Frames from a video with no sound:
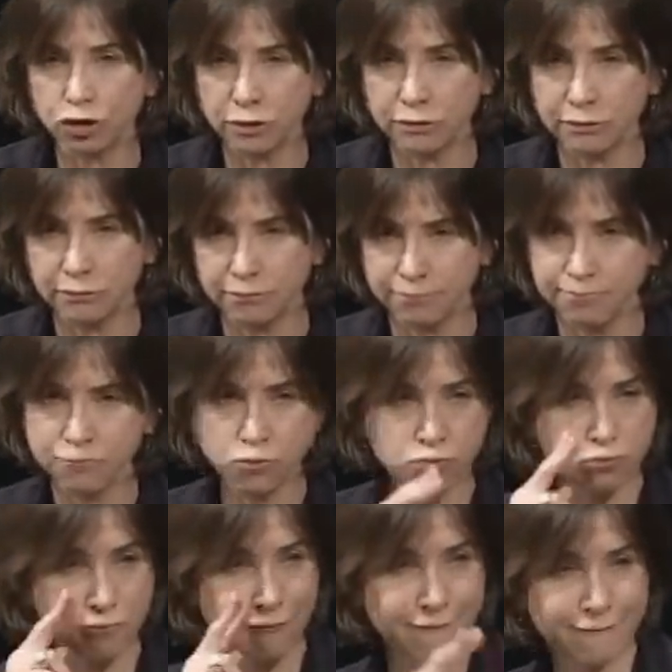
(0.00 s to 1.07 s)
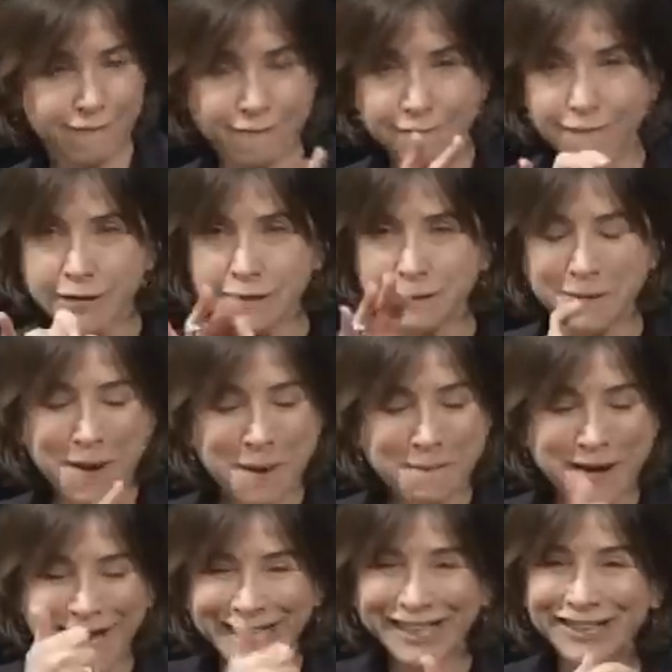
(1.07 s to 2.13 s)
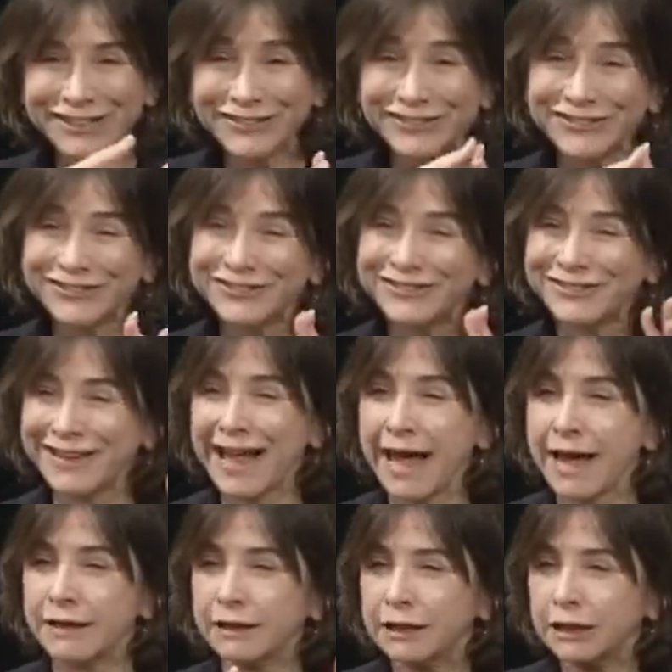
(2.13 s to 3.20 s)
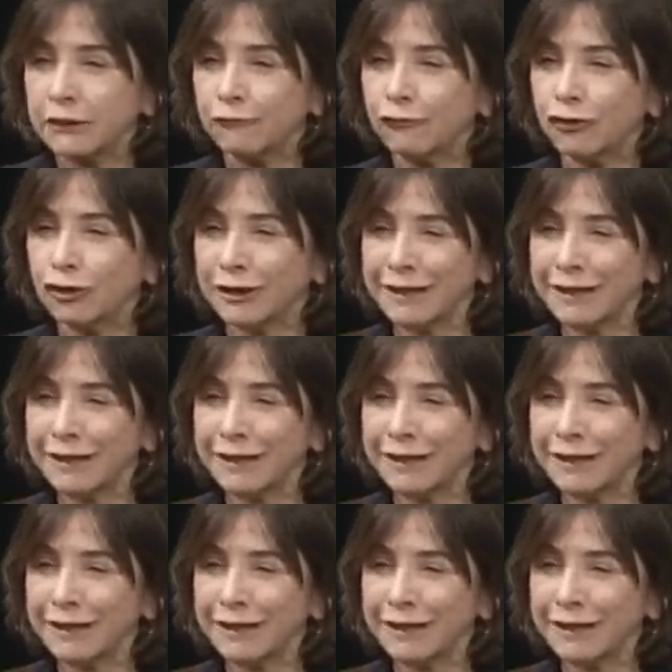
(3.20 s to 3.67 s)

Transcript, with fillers: and it was easier to have a single face at,